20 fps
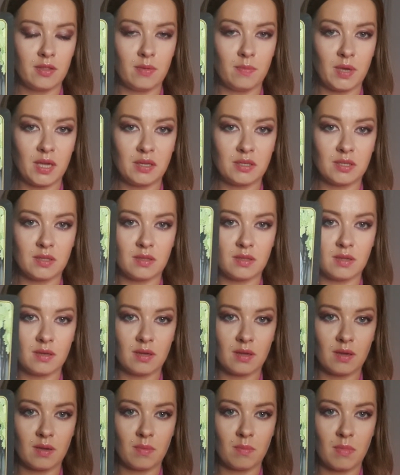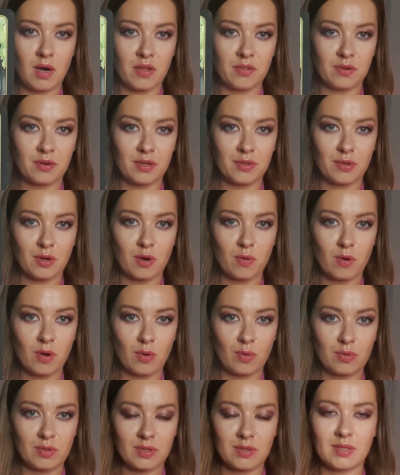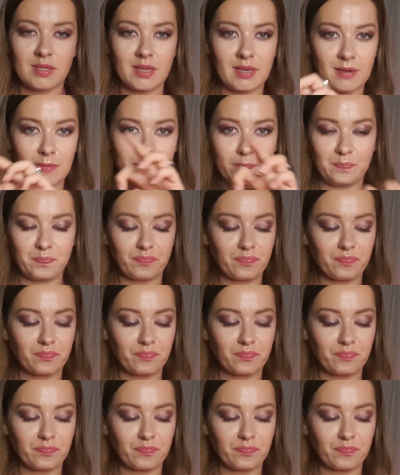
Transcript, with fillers: The Maiden, the Mother, and the Crow. This is like